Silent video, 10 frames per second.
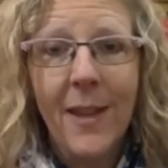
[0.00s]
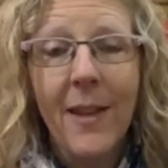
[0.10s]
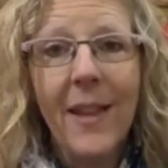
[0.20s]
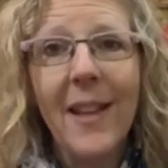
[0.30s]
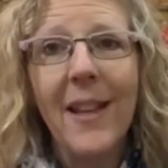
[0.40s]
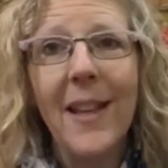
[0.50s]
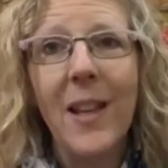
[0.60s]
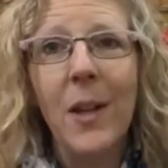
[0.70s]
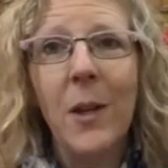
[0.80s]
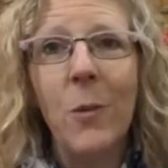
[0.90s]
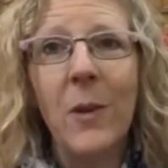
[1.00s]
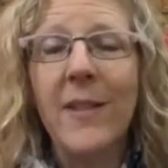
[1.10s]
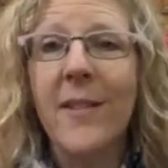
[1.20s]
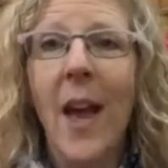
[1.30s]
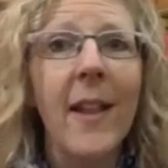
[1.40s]
Healing with
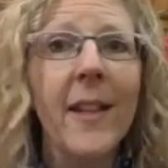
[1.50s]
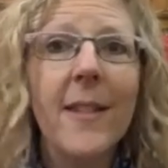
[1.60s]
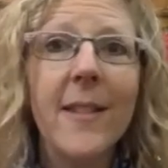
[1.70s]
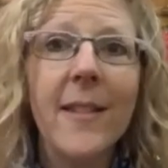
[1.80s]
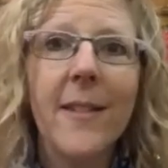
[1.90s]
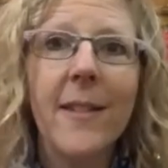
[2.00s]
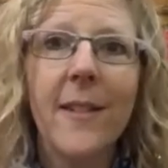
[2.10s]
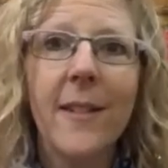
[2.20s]
silence,